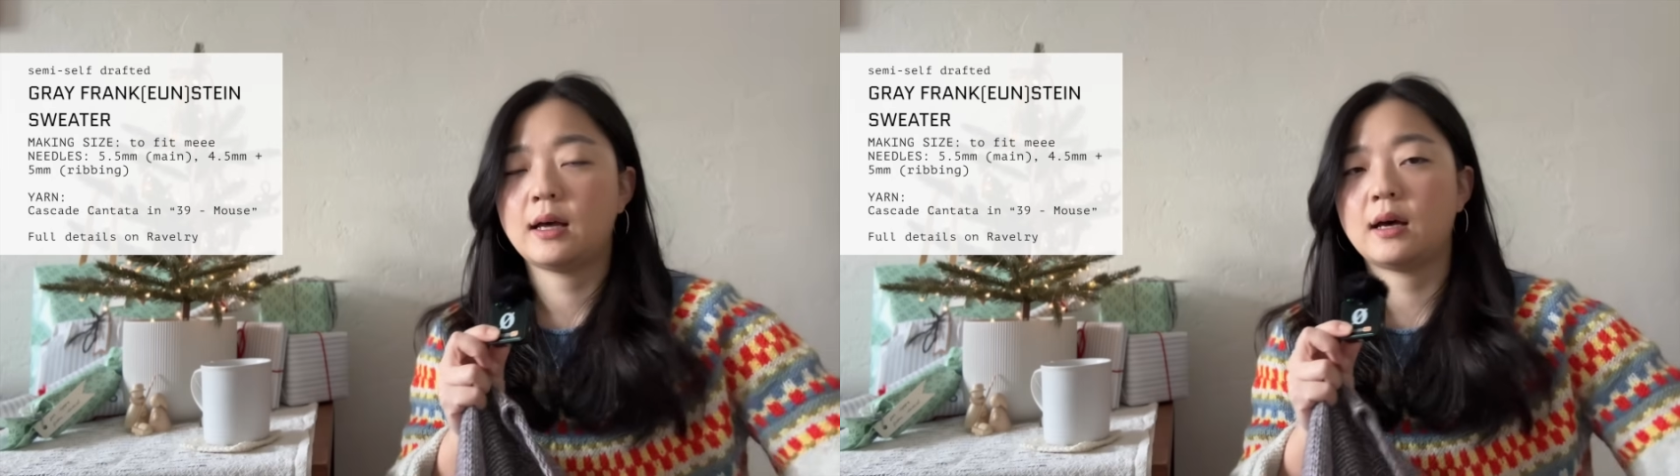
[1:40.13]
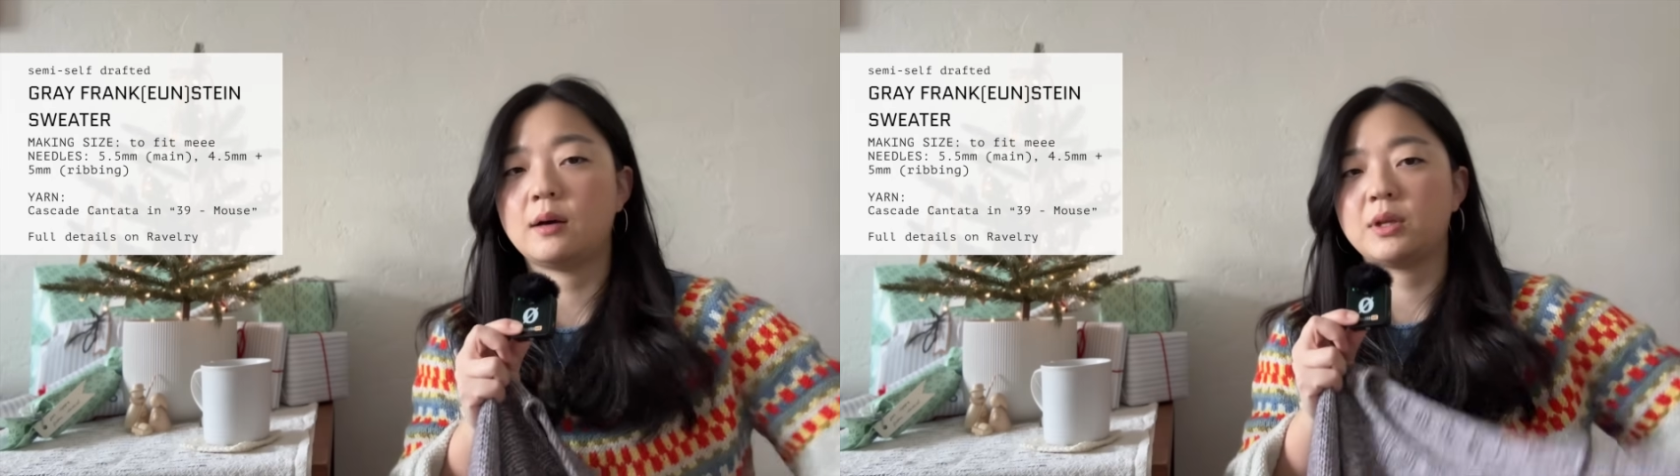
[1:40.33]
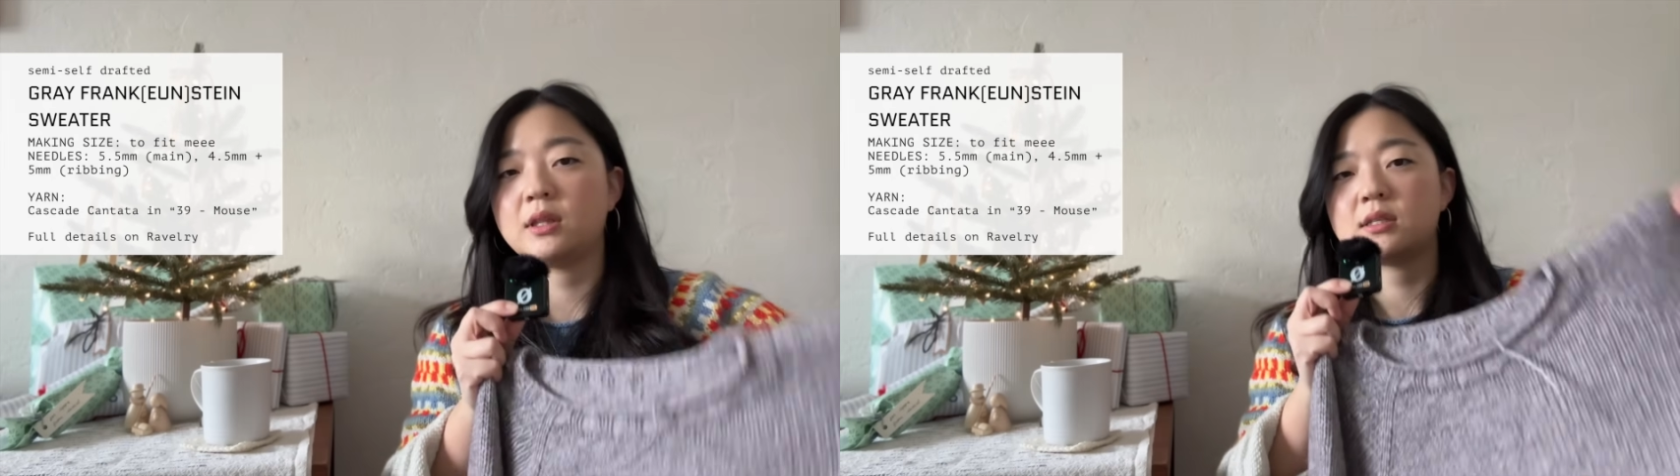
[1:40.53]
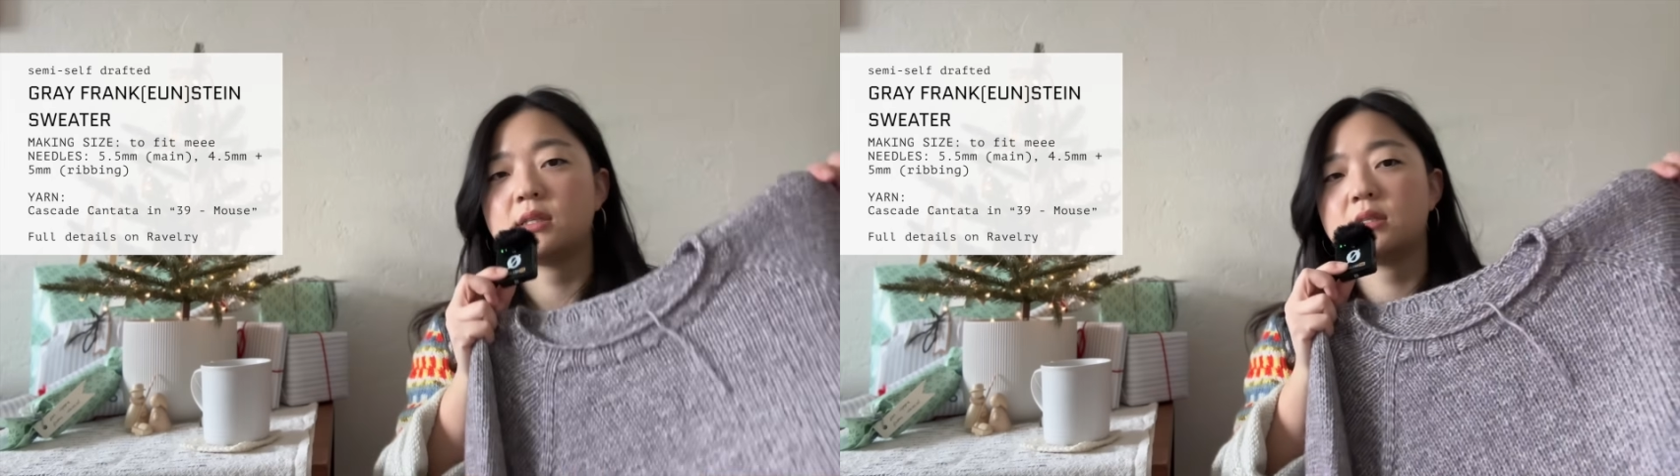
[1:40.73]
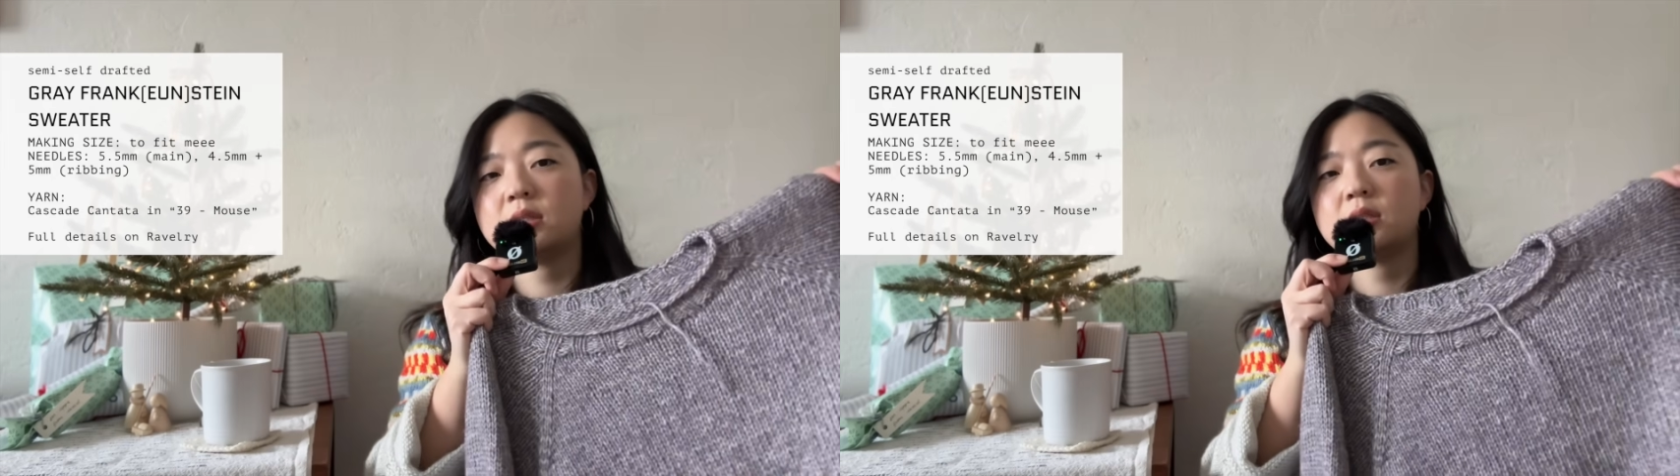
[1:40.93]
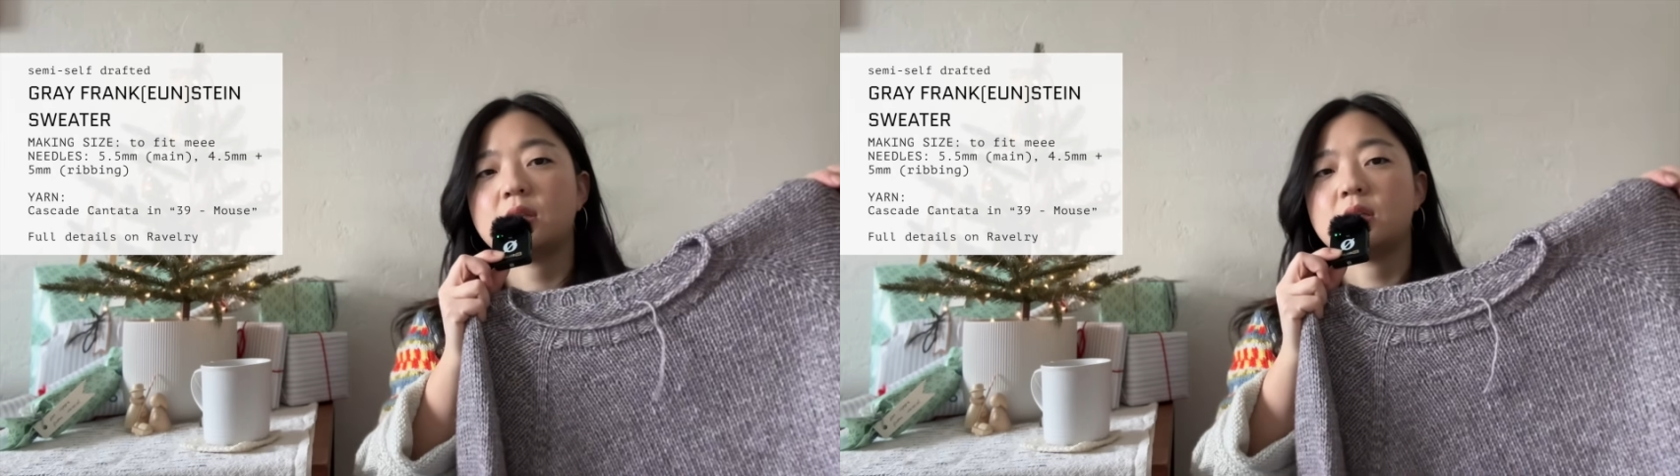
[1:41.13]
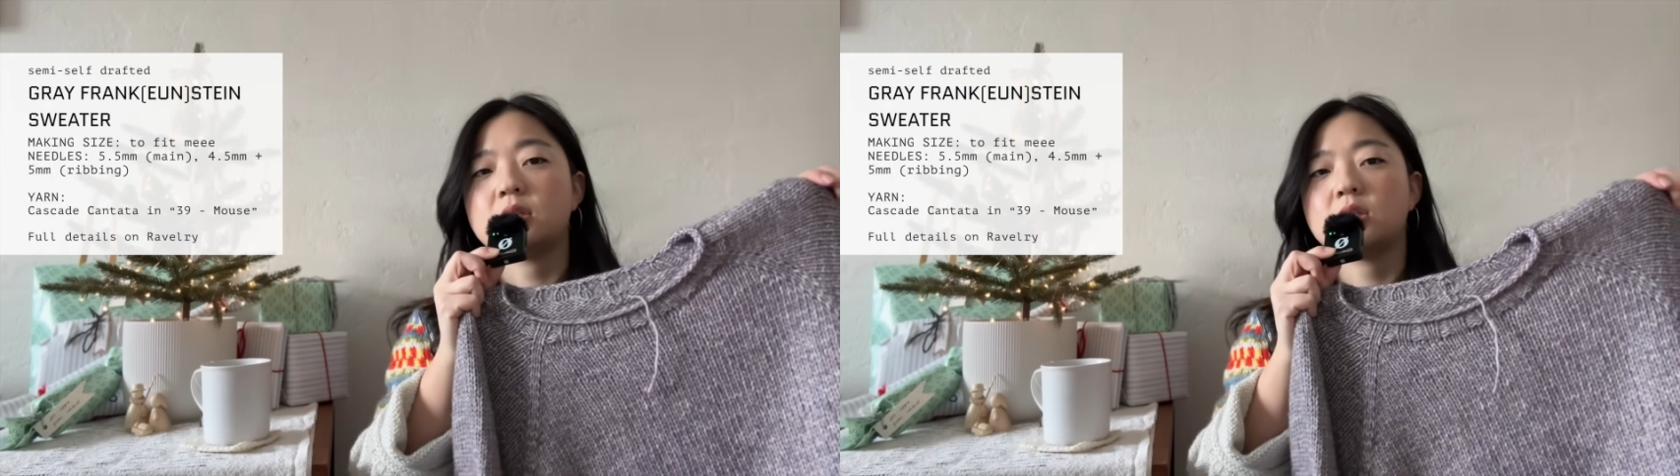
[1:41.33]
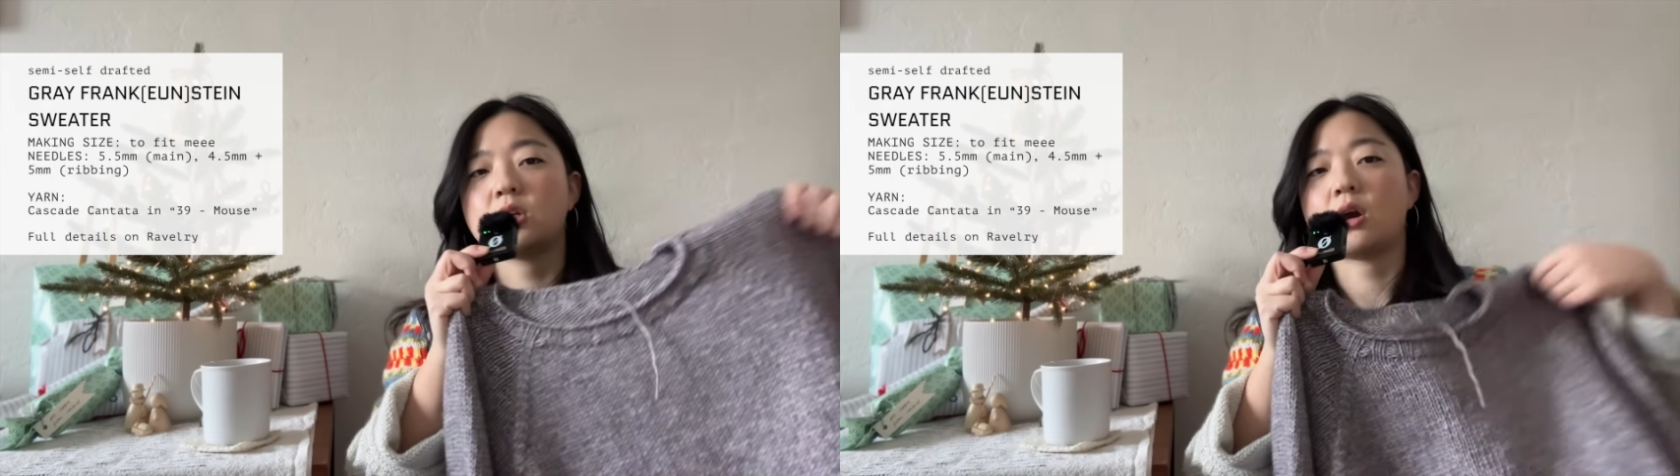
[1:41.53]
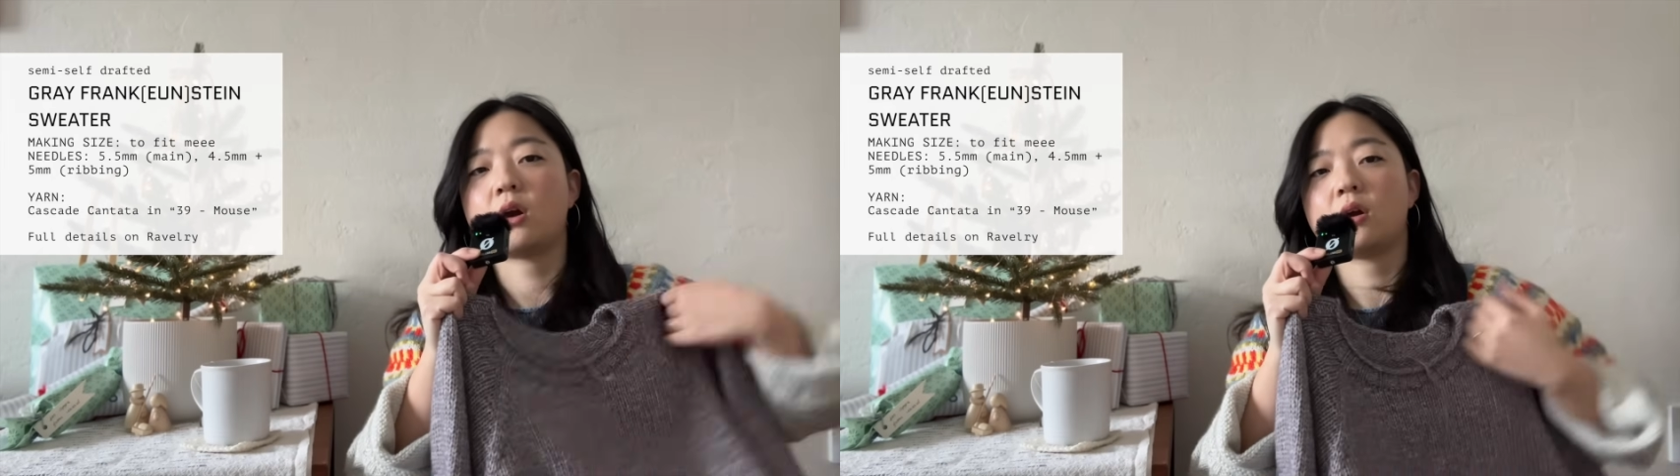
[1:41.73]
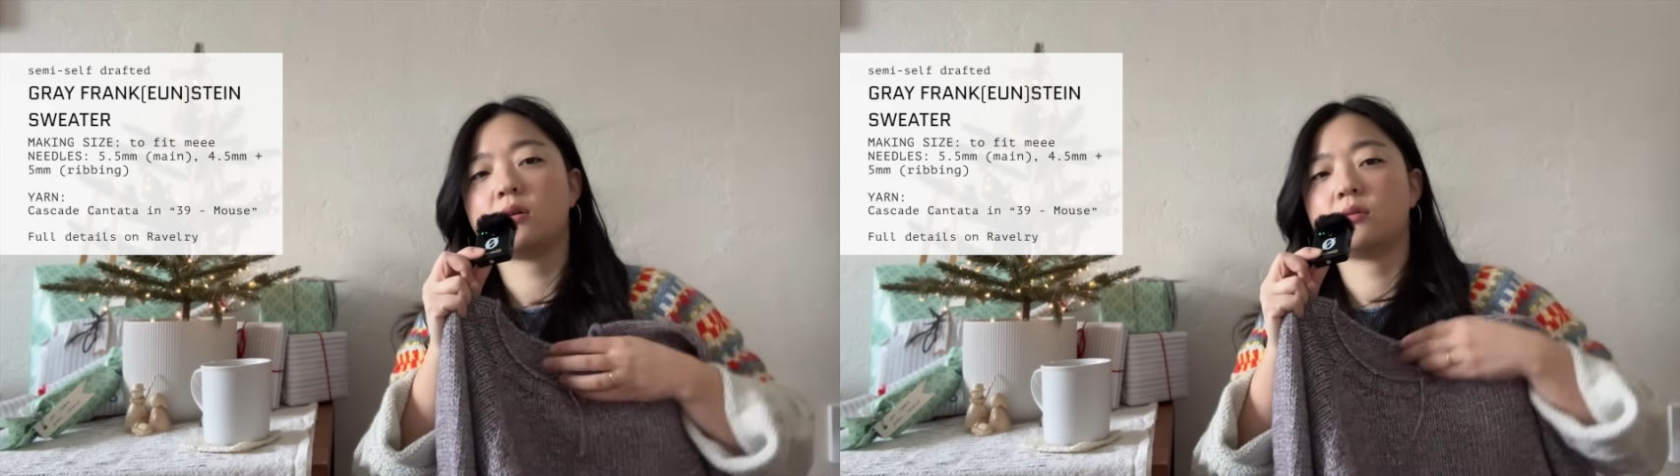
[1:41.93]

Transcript: And this is her.